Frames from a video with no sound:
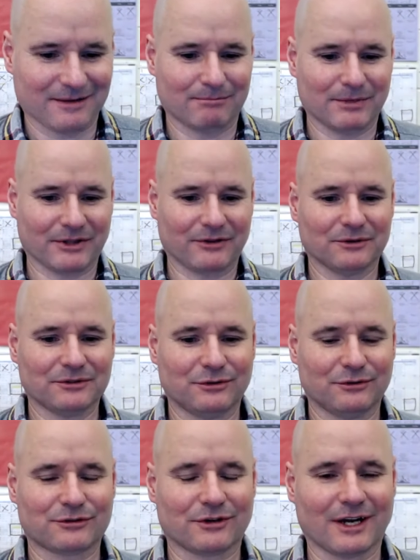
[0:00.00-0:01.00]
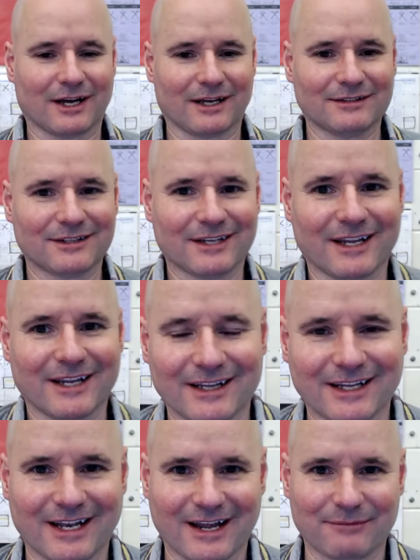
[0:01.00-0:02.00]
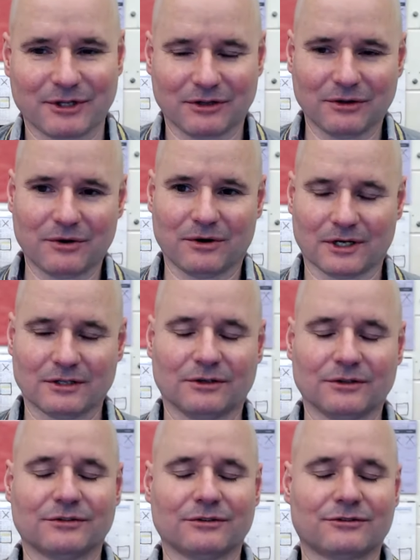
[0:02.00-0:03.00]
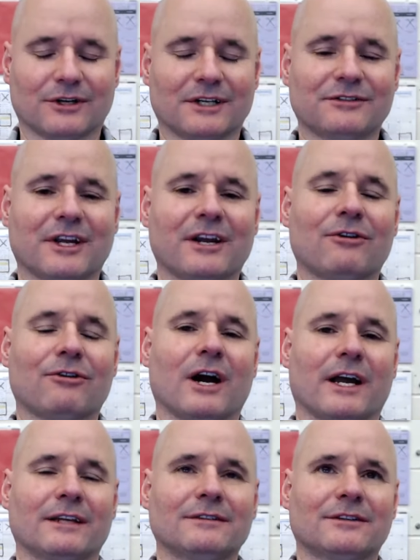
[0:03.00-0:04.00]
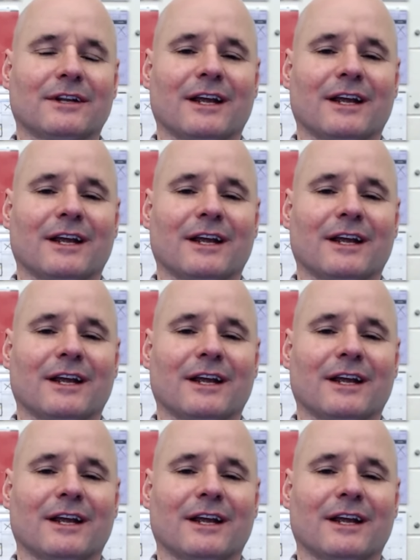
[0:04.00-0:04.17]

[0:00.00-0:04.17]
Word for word: But those who trust in the name of the Lord, those who trust in Christ,